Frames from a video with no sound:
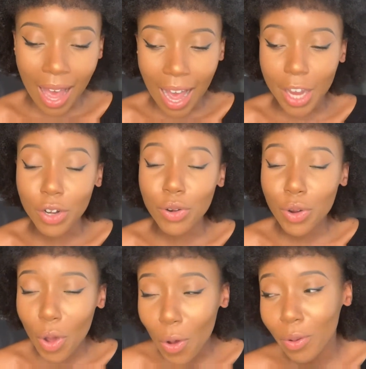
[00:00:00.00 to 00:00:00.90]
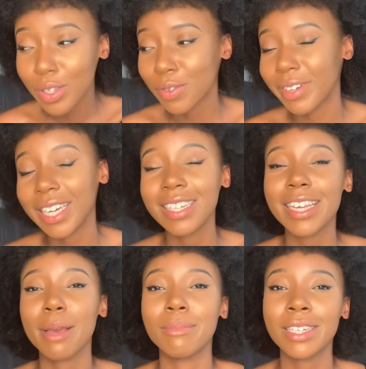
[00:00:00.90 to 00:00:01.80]
I know it's really
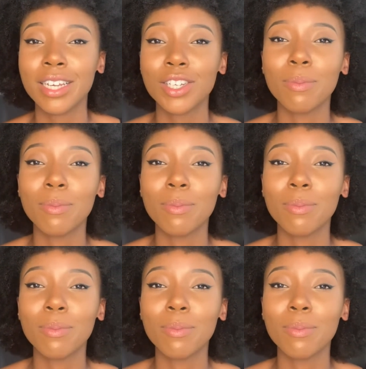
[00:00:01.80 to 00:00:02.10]
tempting to